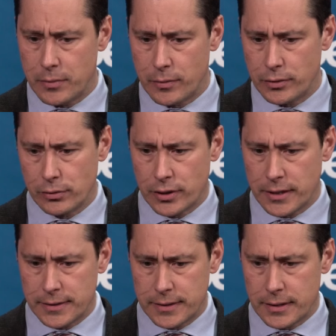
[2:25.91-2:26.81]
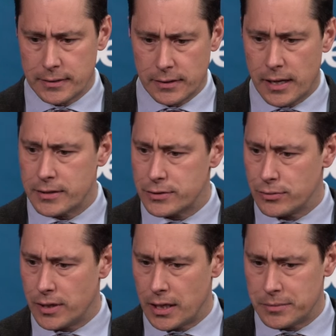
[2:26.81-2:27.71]
But when you look at the last
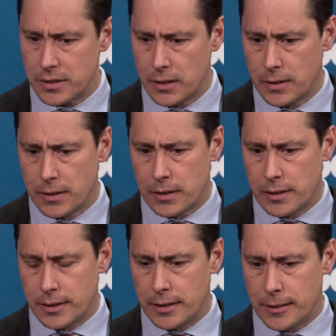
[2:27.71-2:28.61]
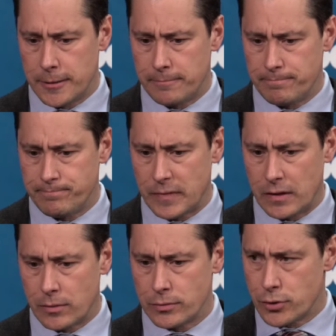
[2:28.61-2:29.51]
two games,
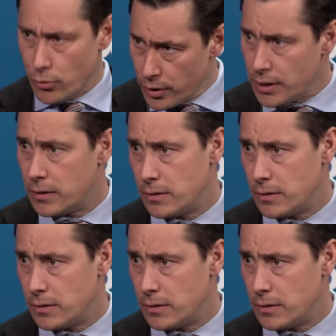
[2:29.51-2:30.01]
Turi,